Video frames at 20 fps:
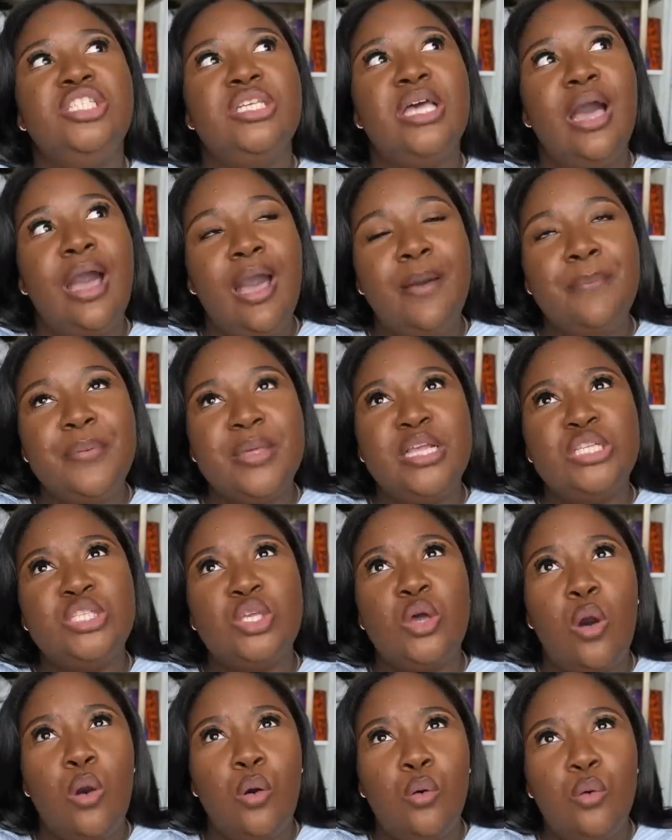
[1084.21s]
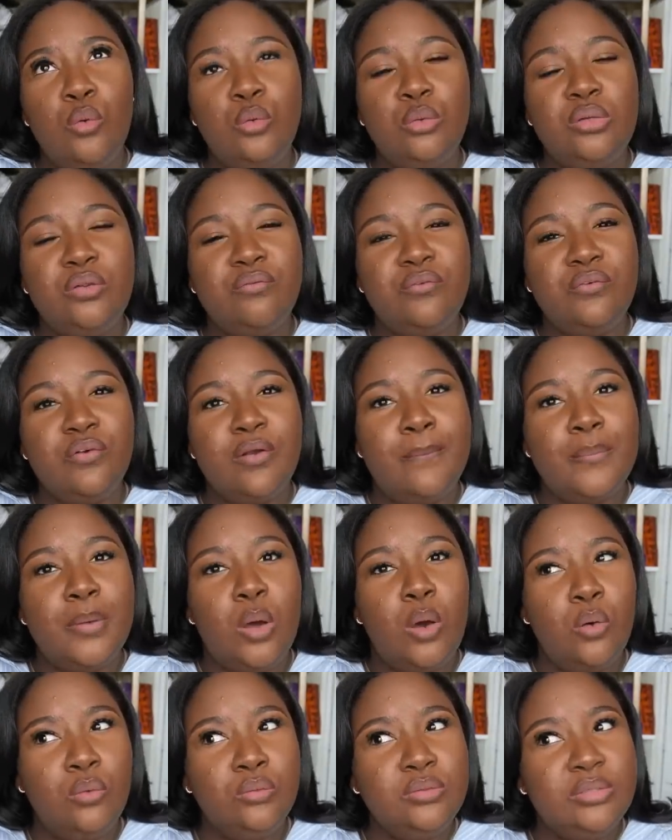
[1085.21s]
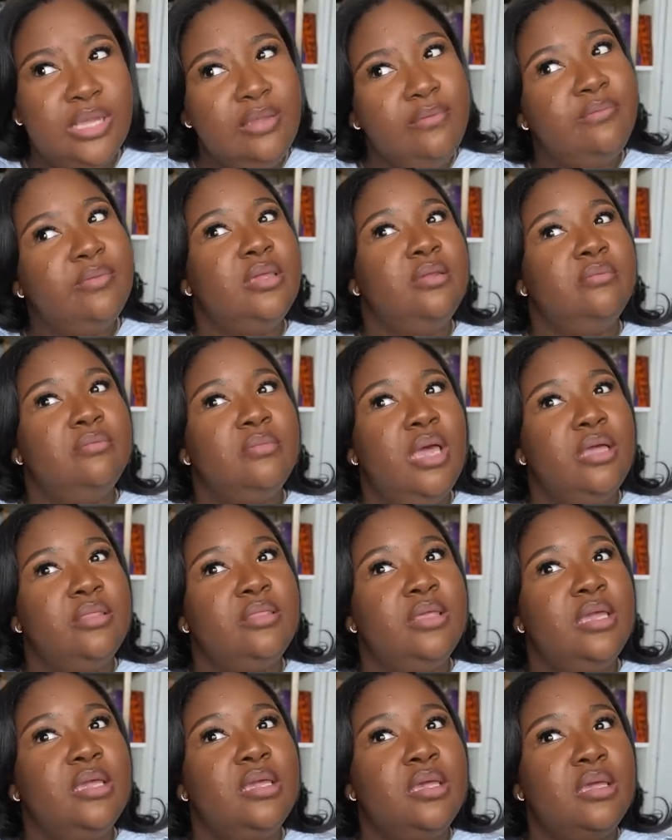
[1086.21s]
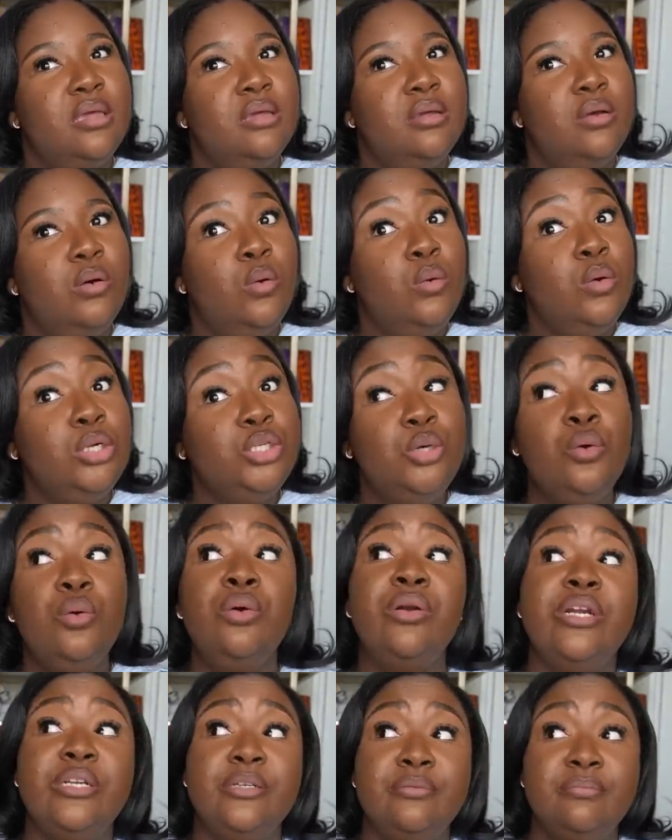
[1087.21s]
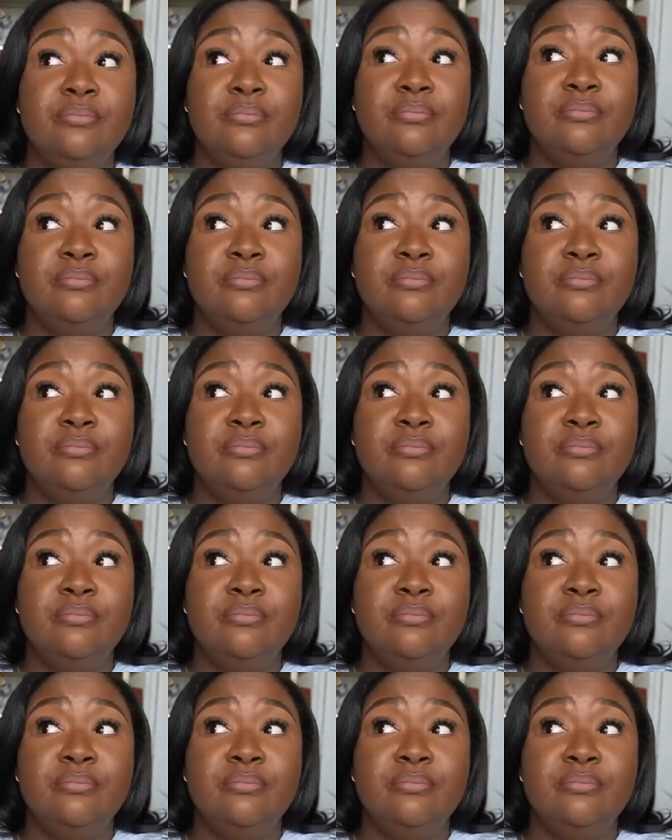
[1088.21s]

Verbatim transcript: top is from Old Navy, I think, or Torrid.